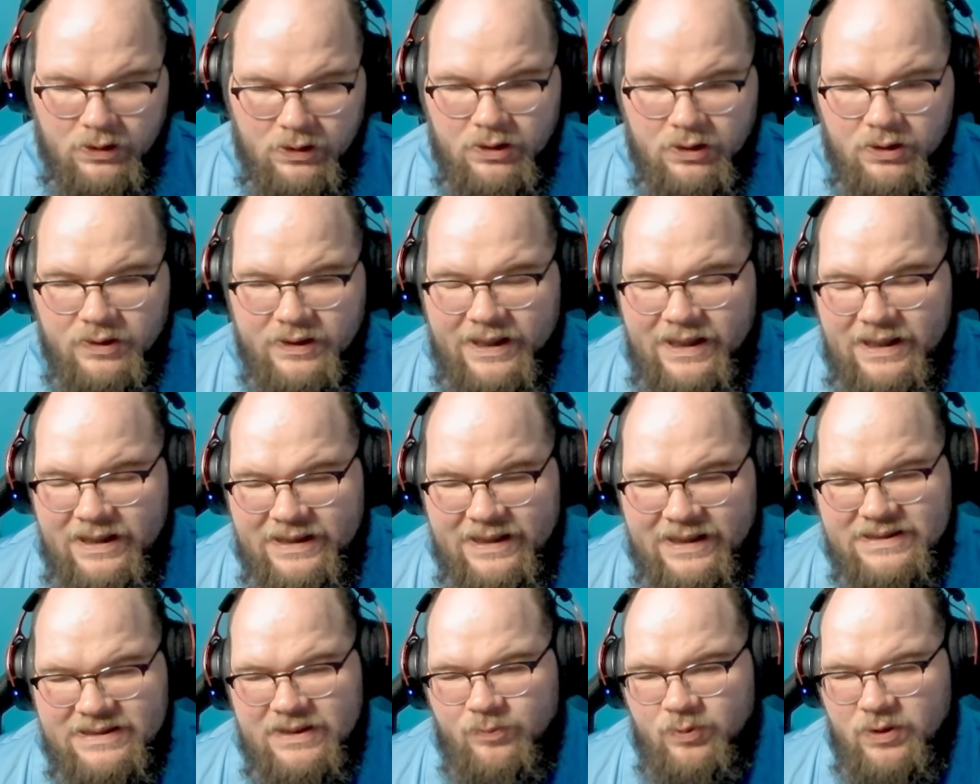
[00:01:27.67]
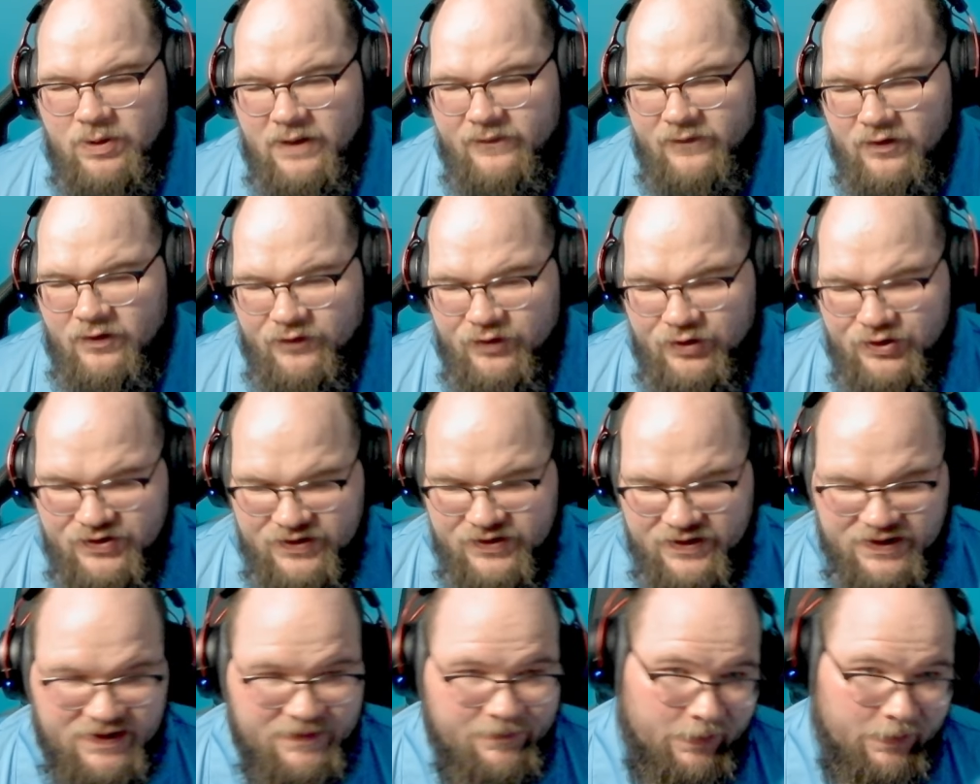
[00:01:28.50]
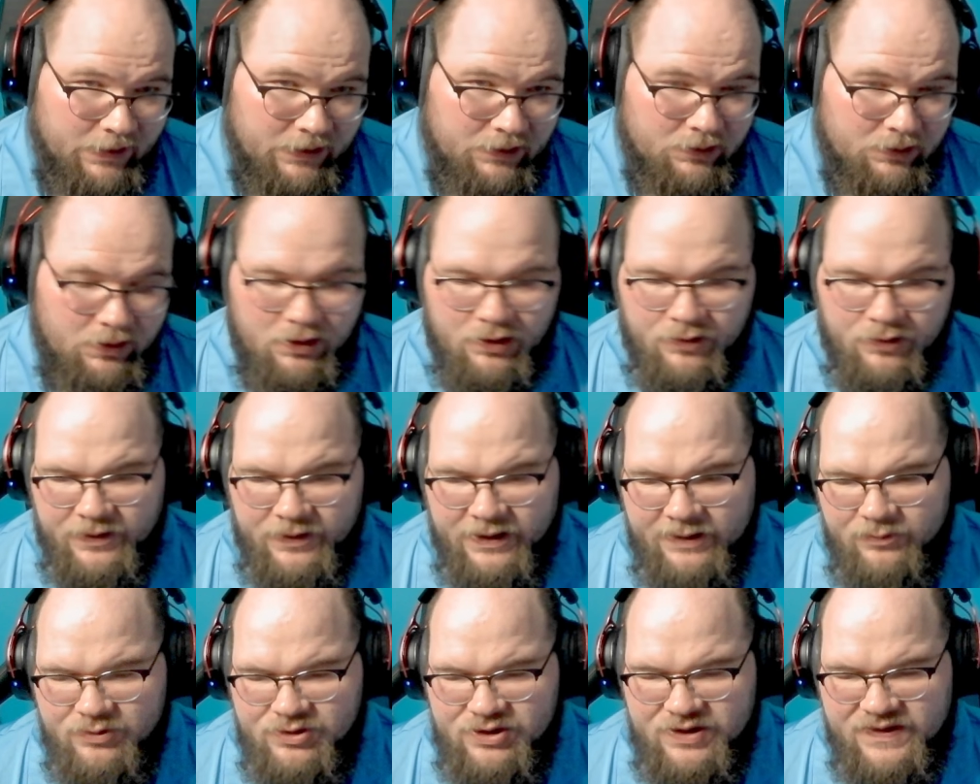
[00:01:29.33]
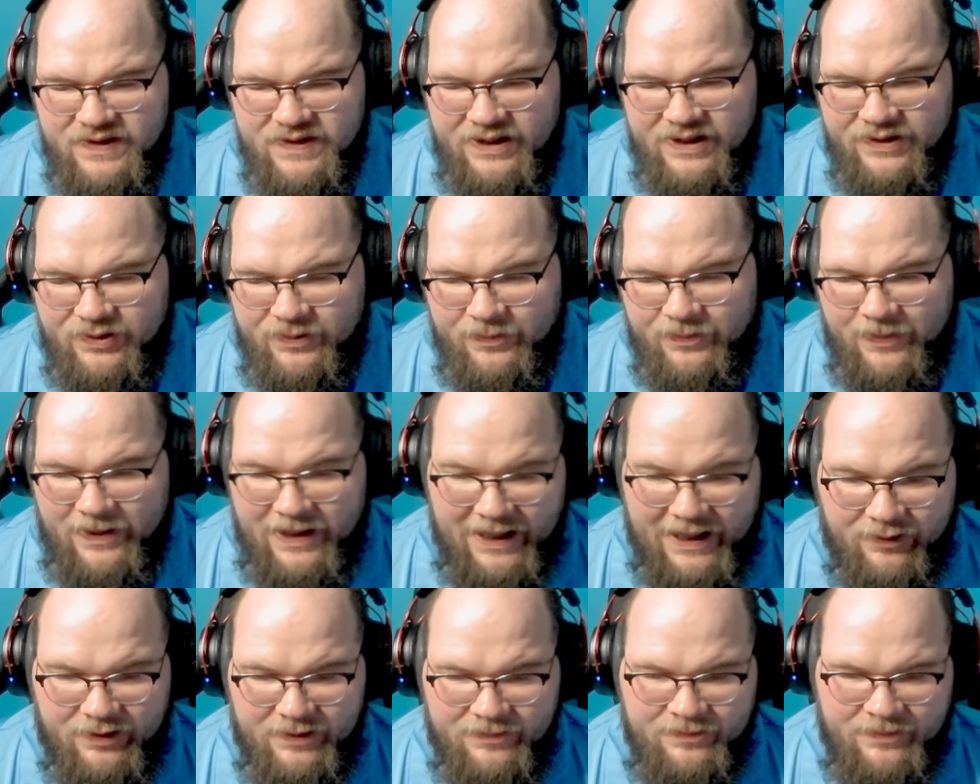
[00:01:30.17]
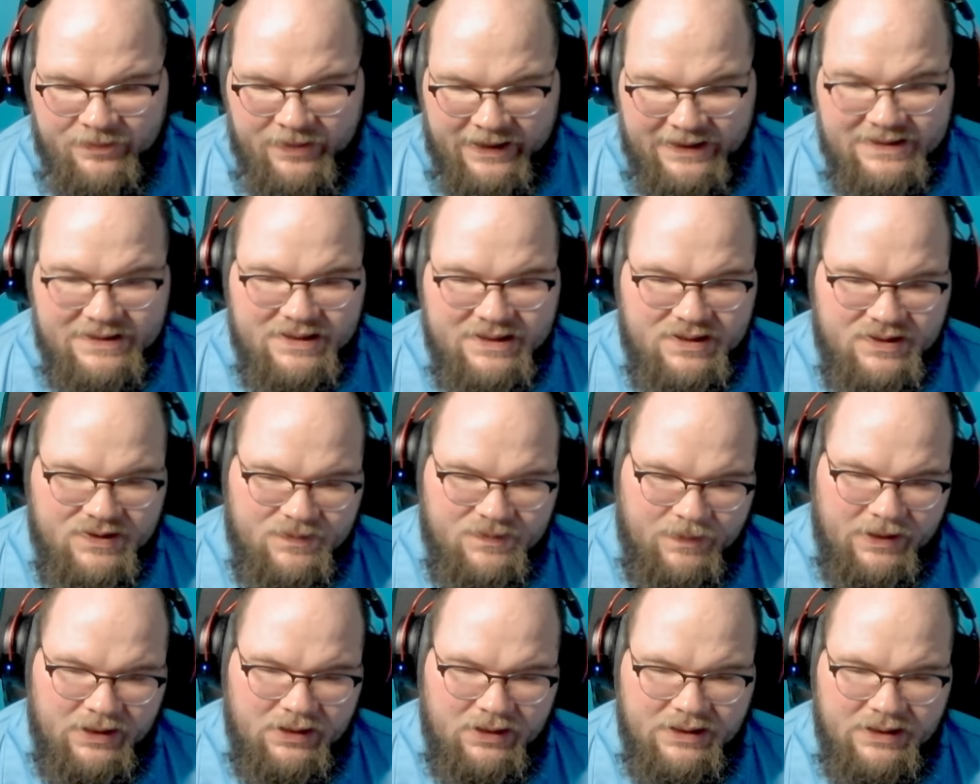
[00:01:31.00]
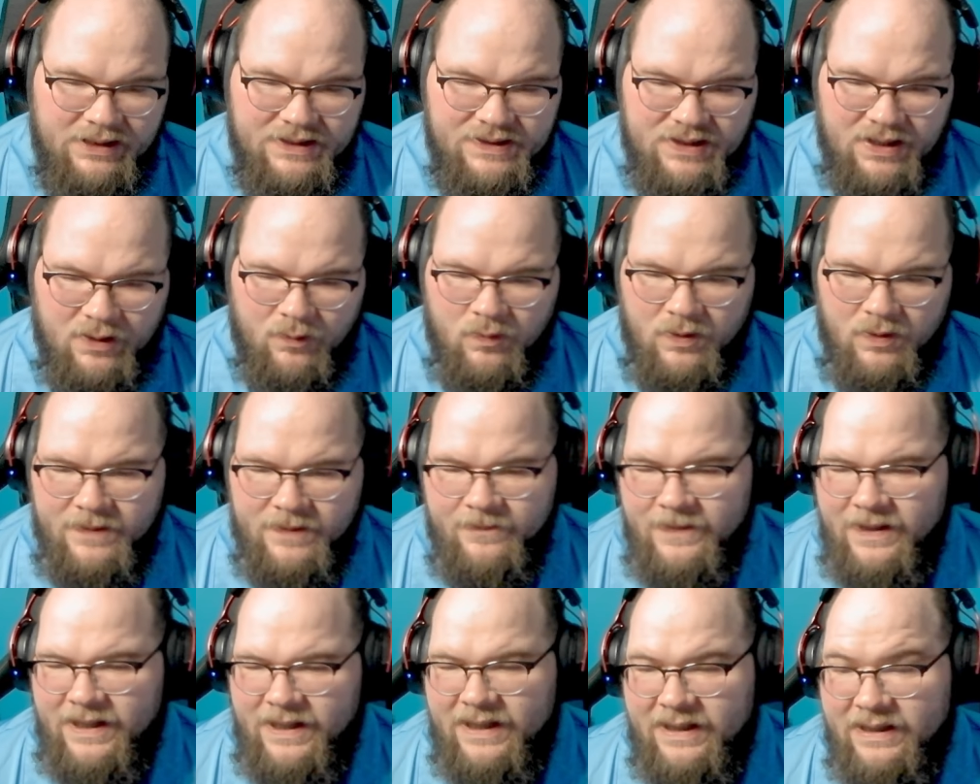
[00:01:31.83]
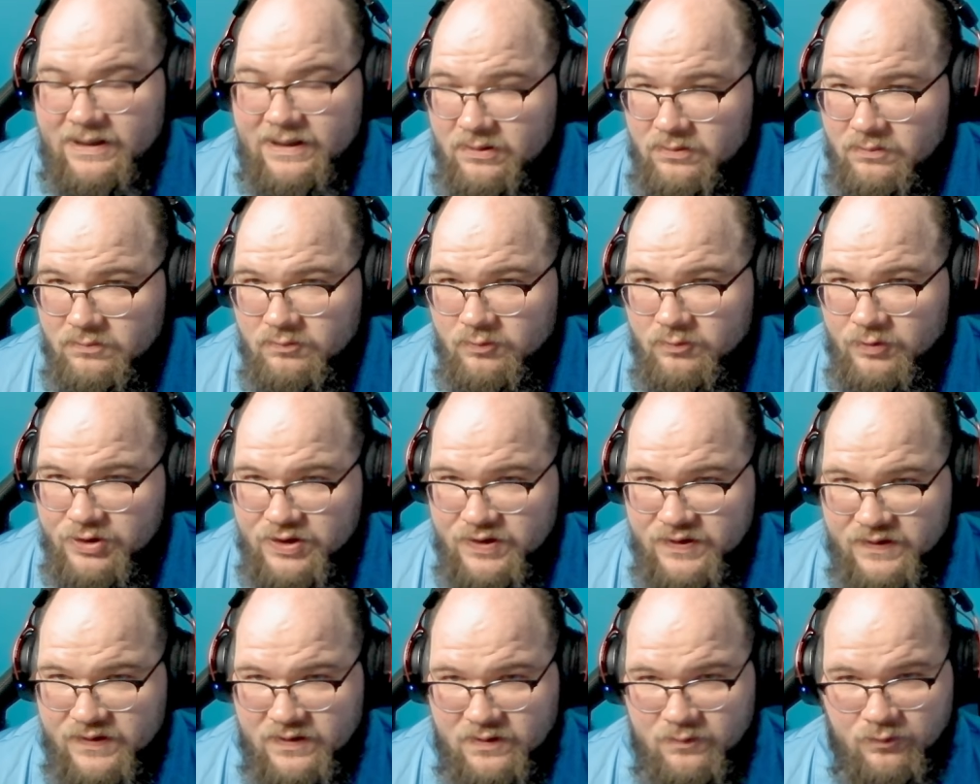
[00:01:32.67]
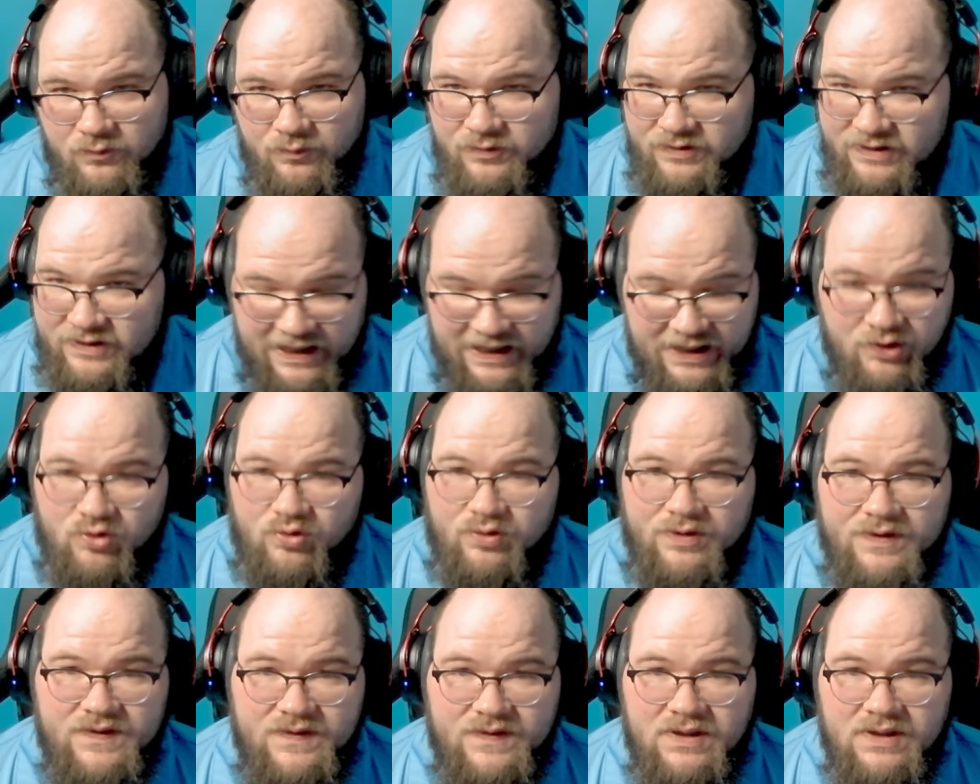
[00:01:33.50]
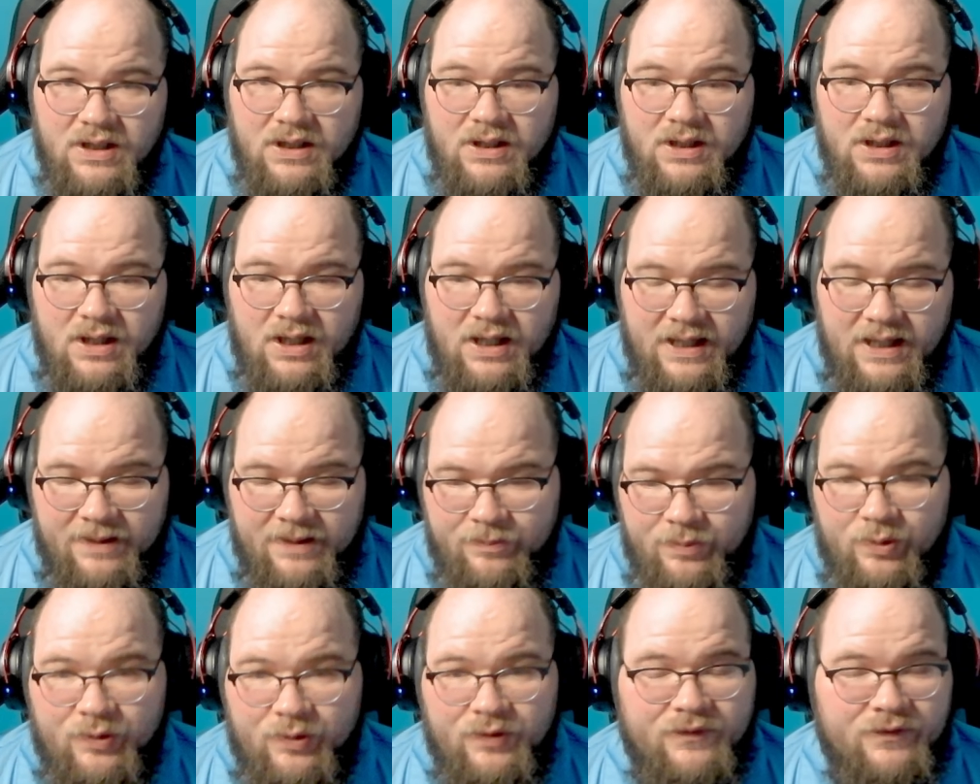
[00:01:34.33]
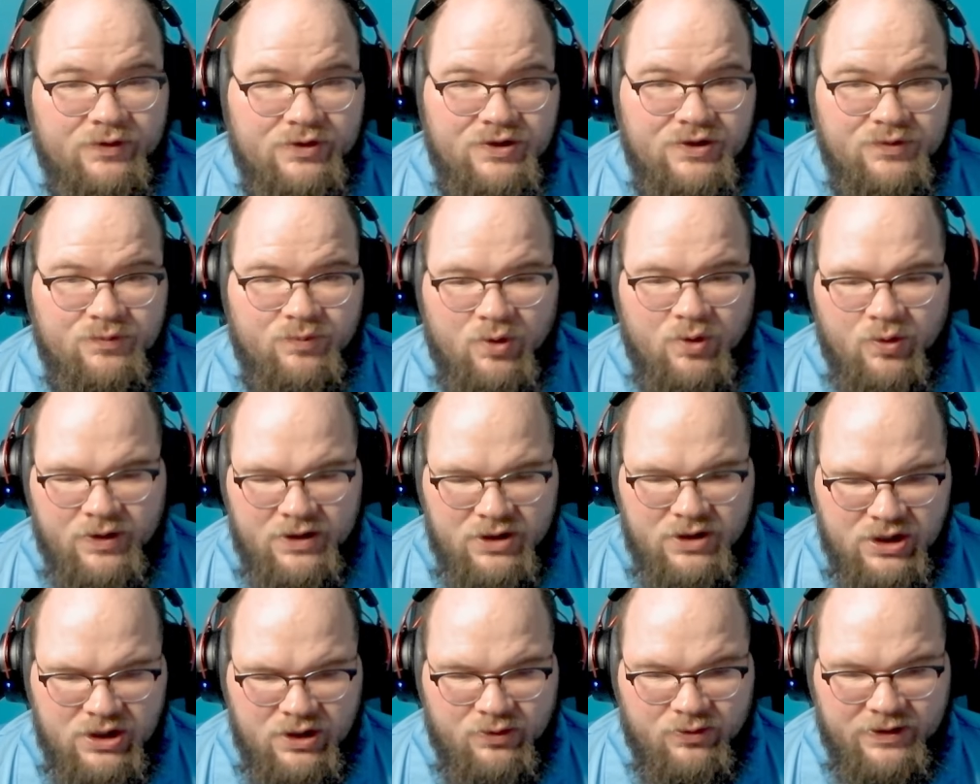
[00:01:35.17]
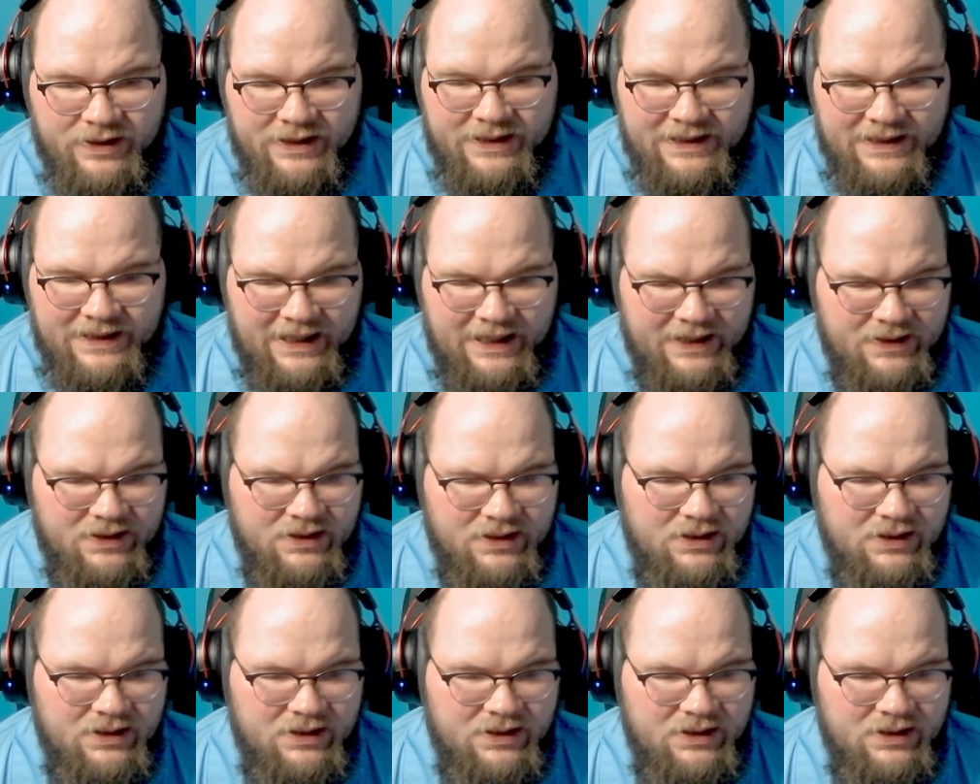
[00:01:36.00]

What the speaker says: Okay, next up we have our first spell already, which is another pirate-based spell. It is a 1-mana, which is dangerous, both for just Rogue in general, and again,